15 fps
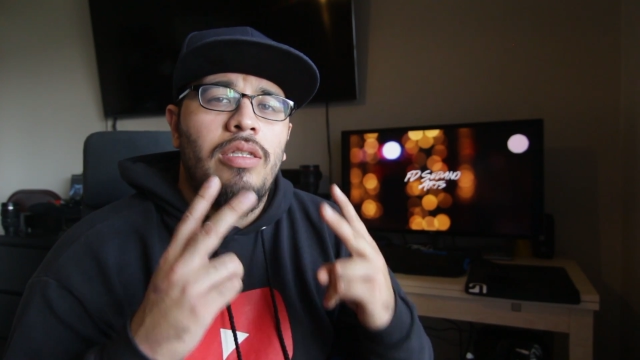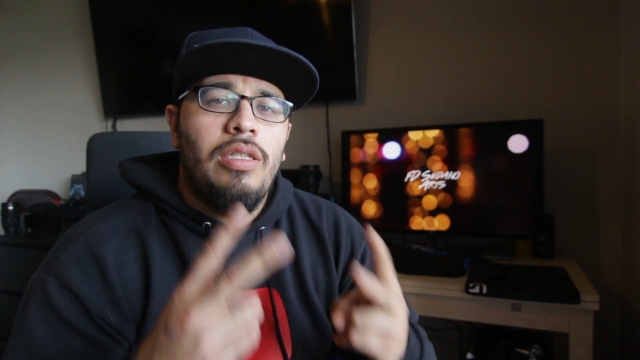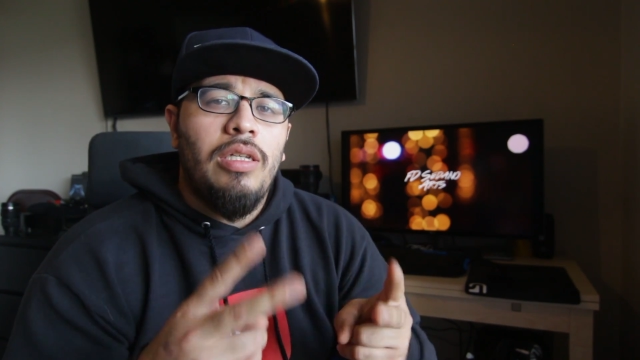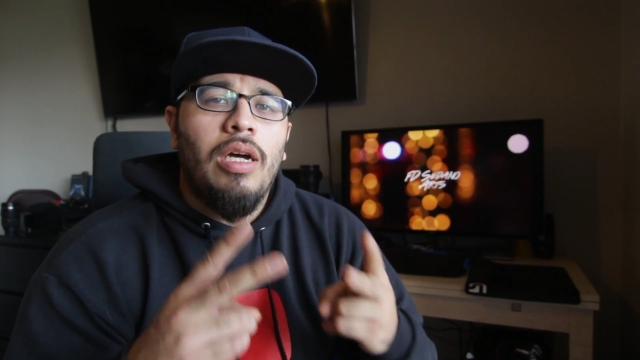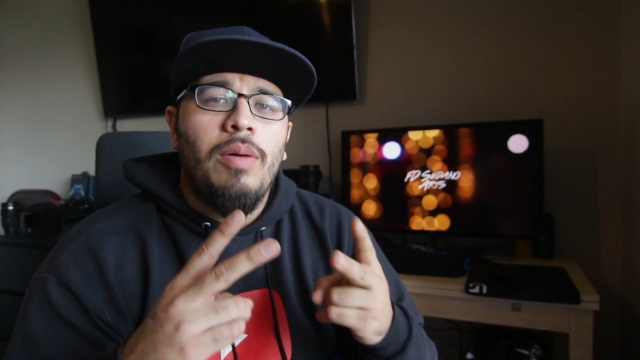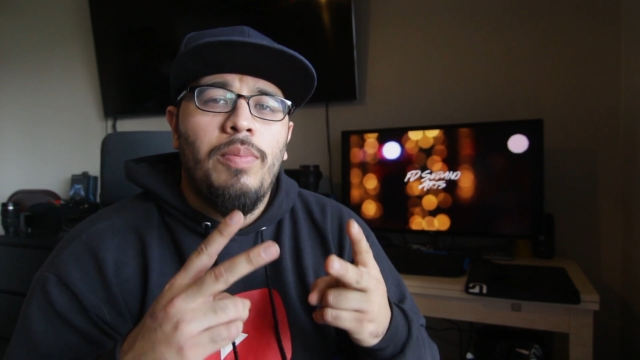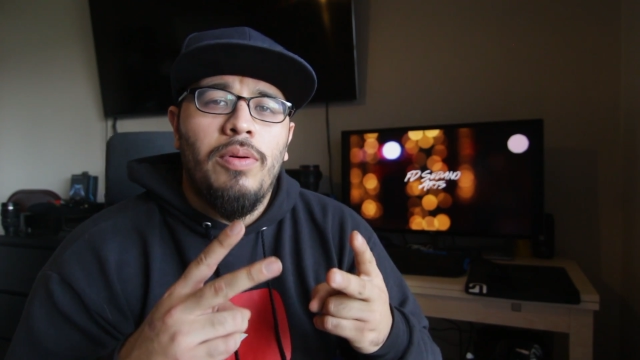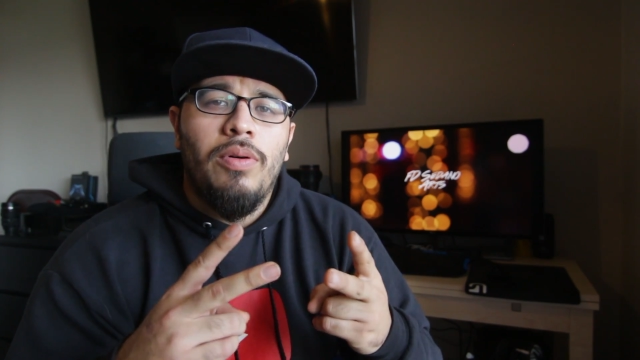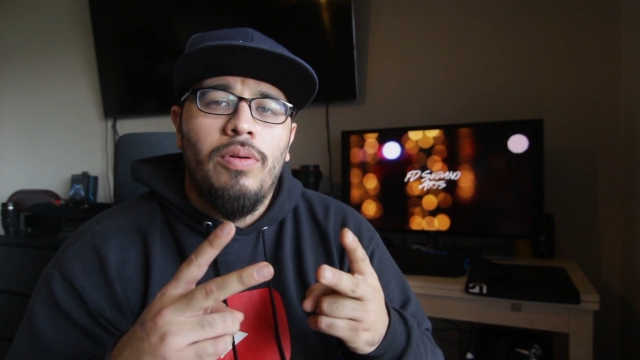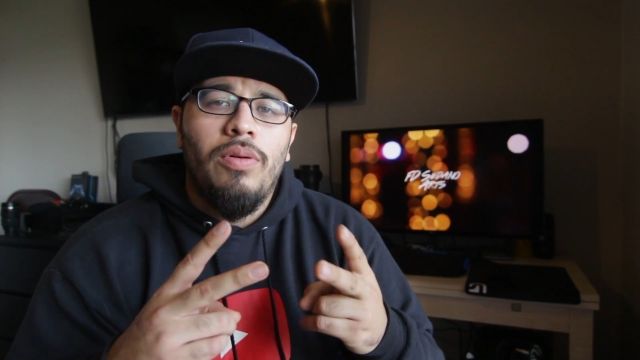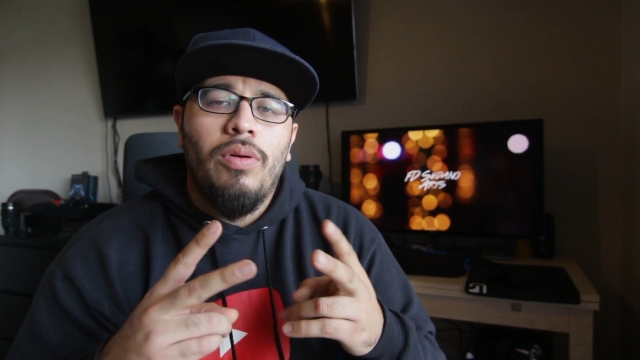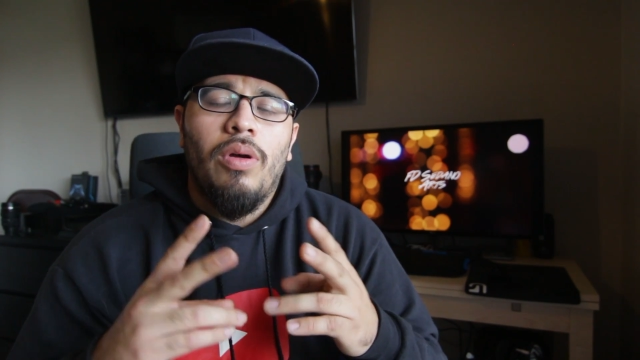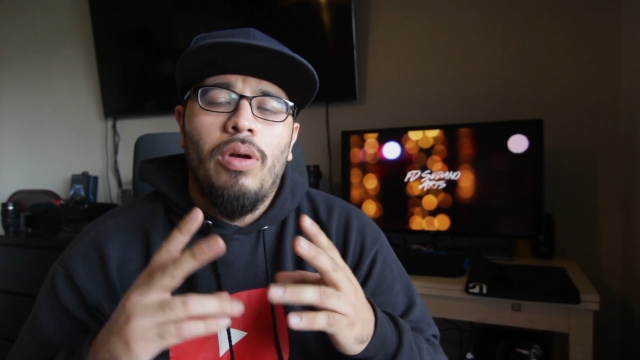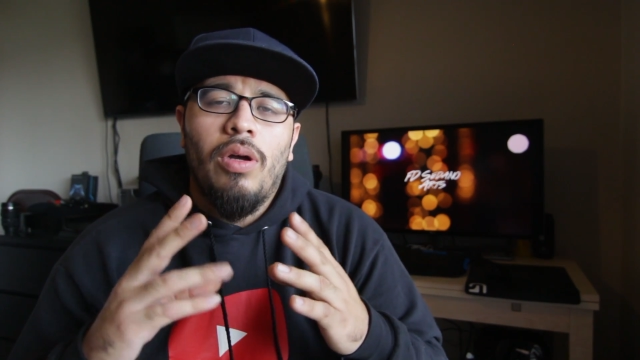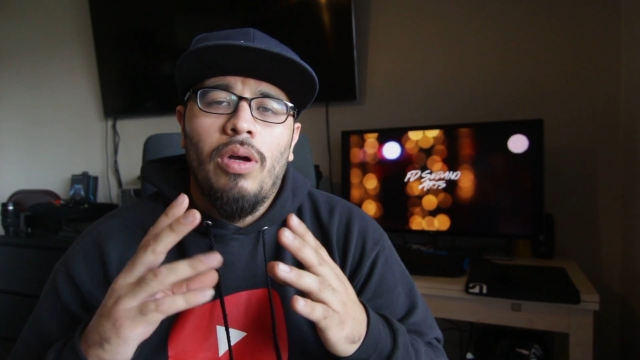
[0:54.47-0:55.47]

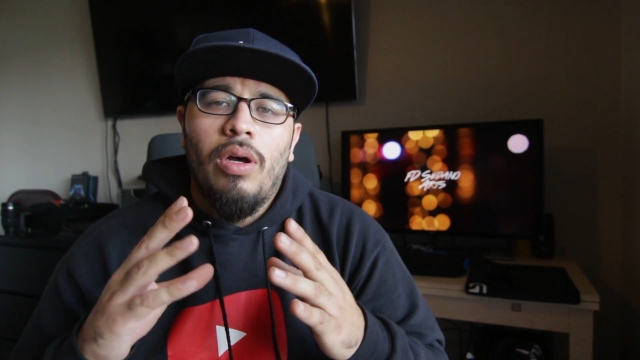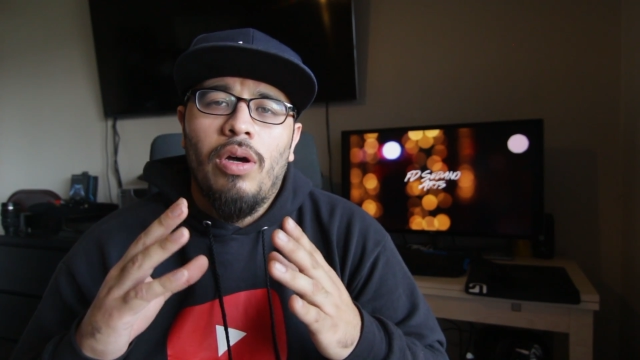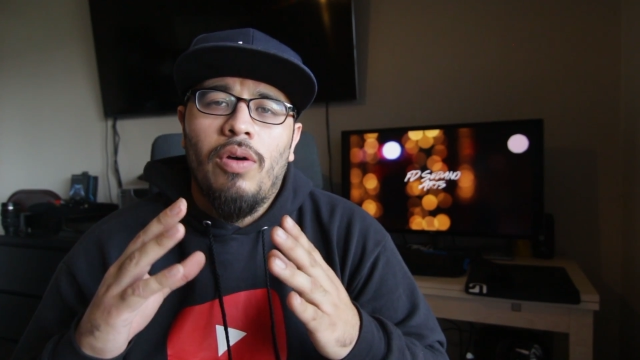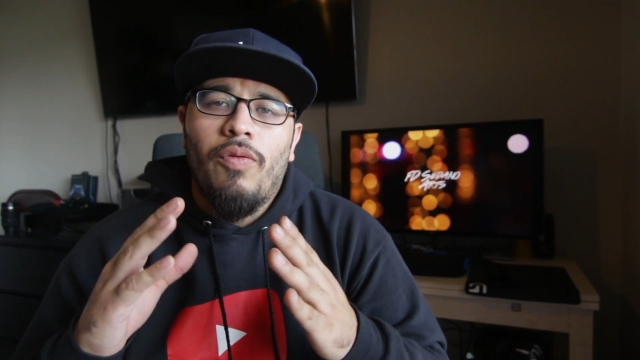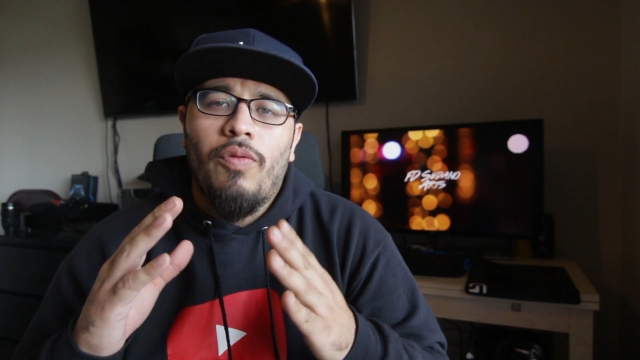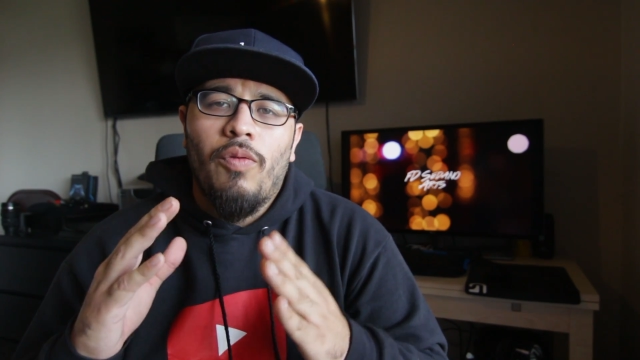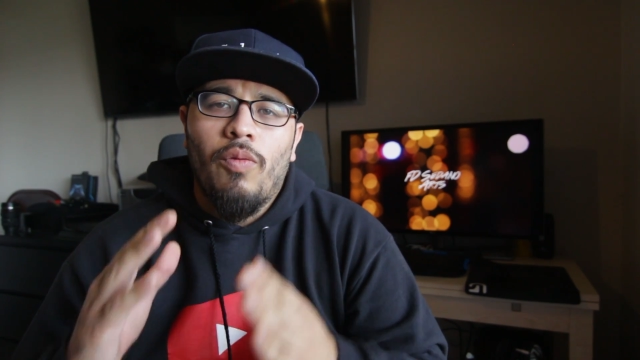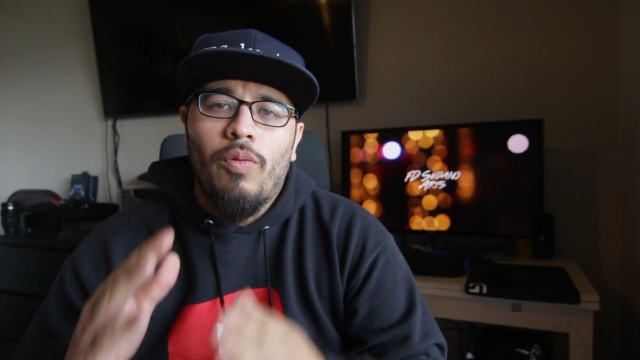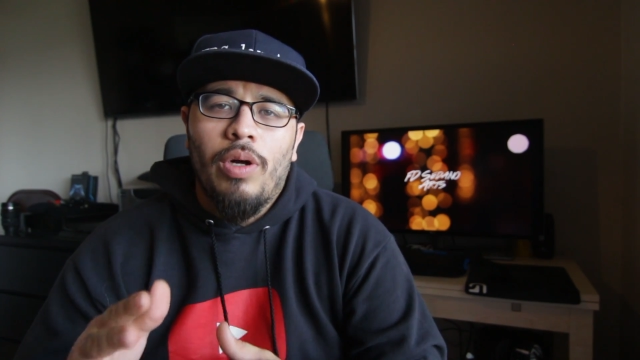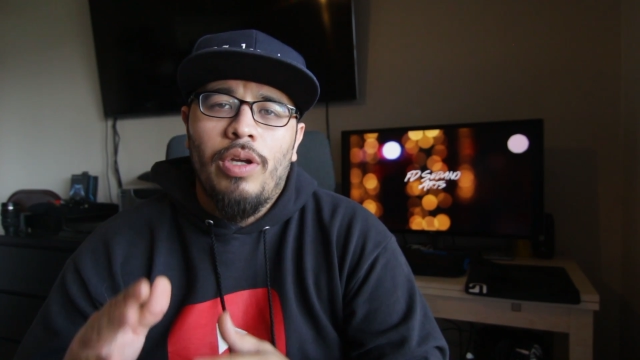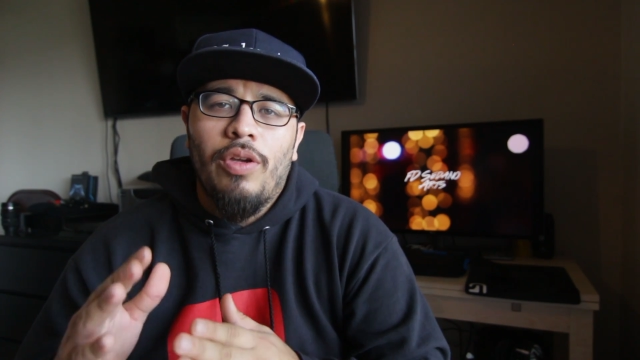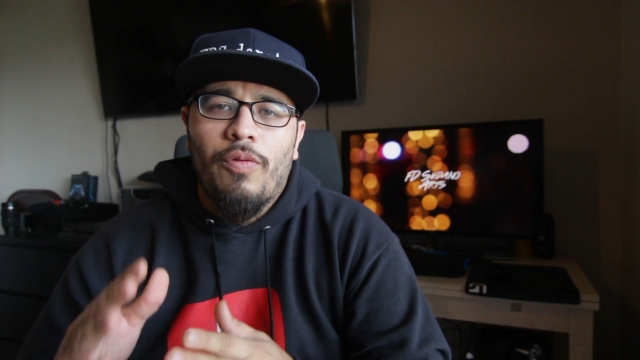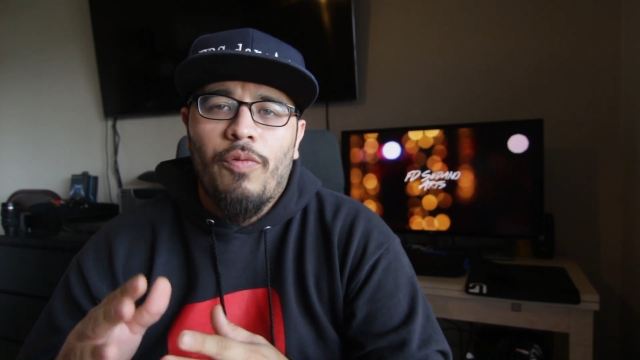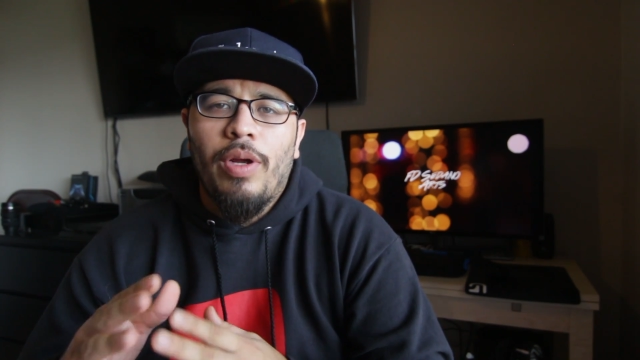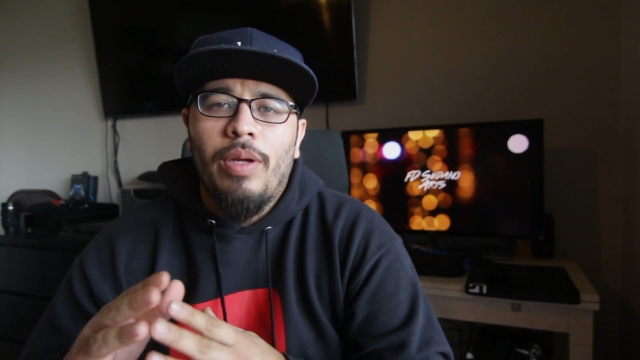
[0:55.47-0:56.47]
double of
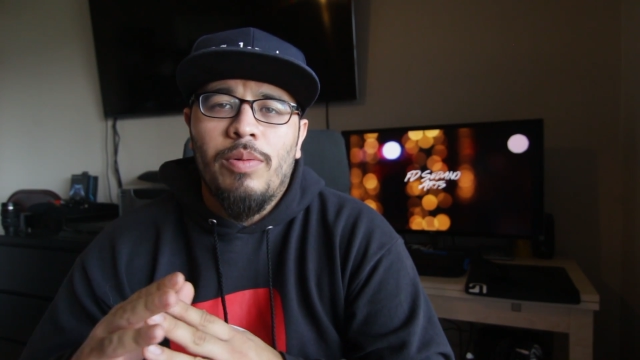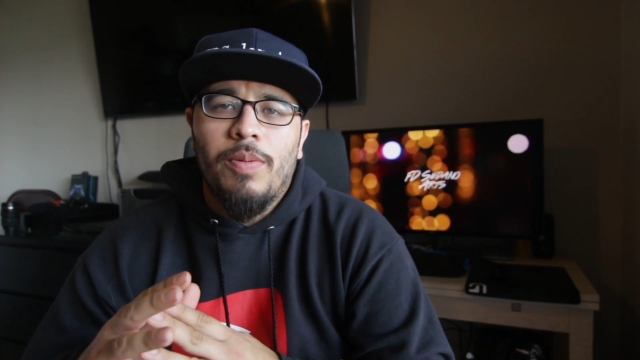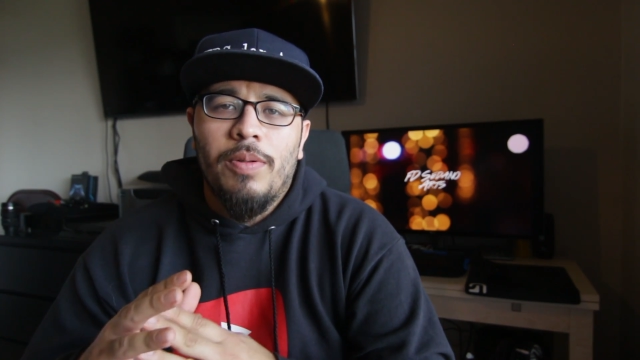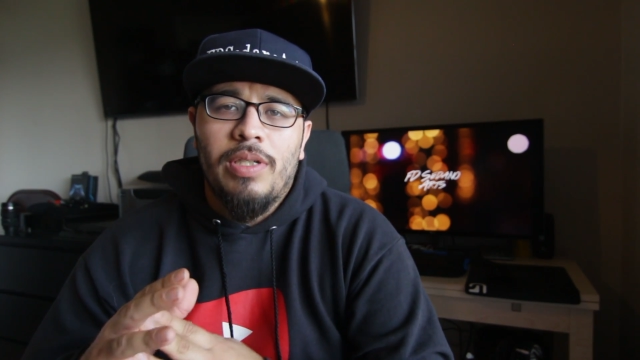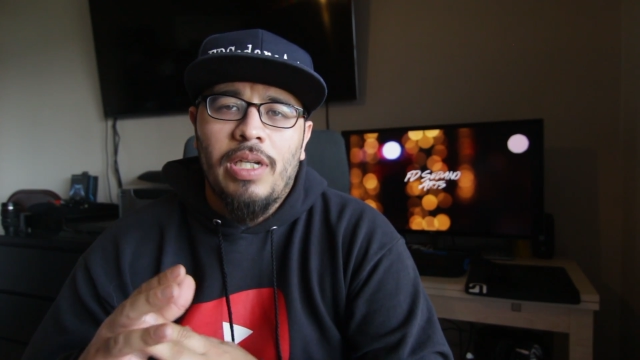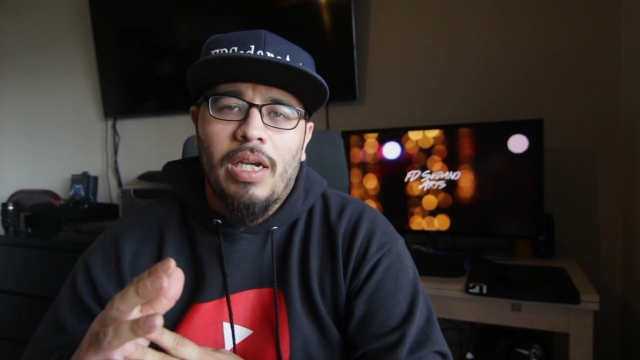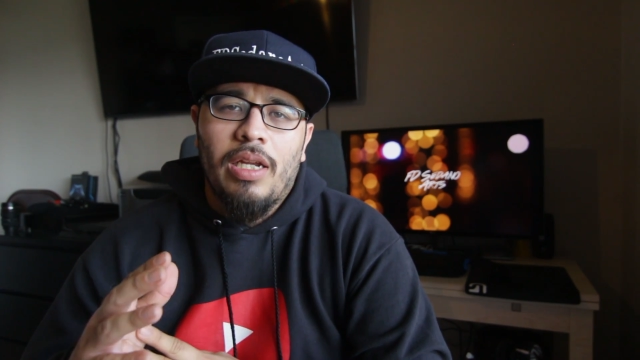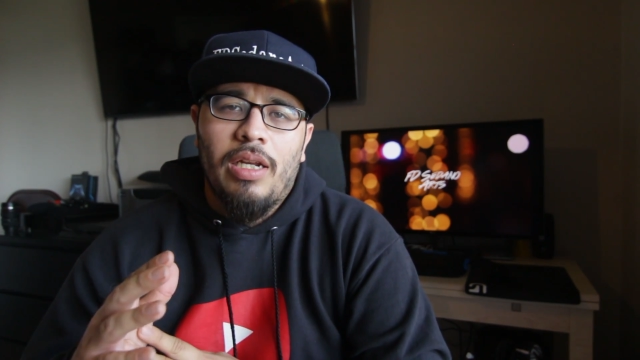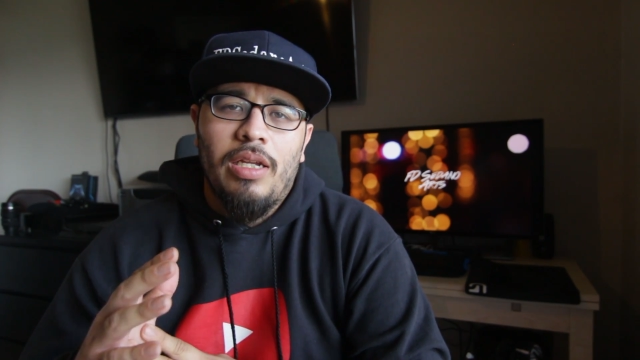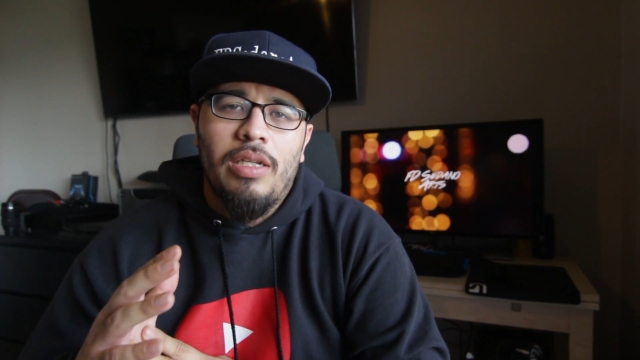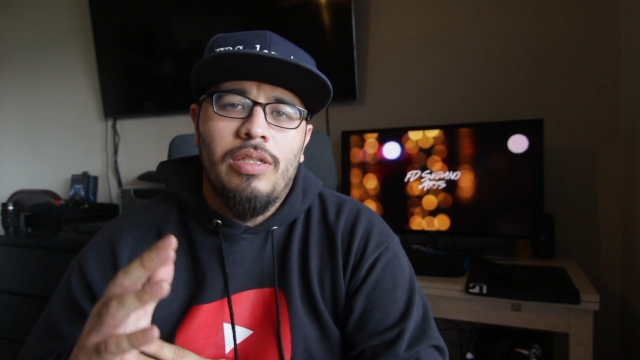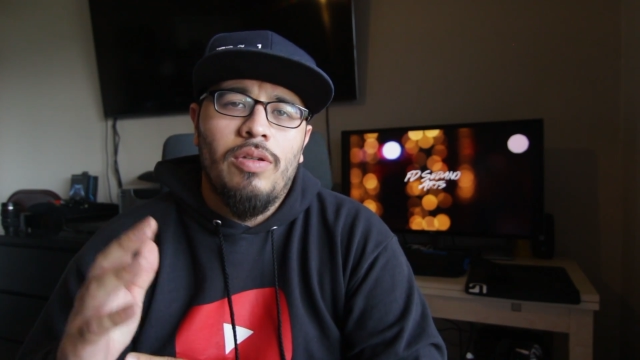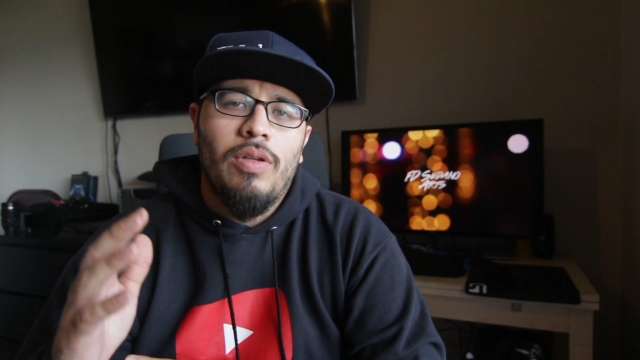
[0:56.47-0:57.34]
what your frames per second is.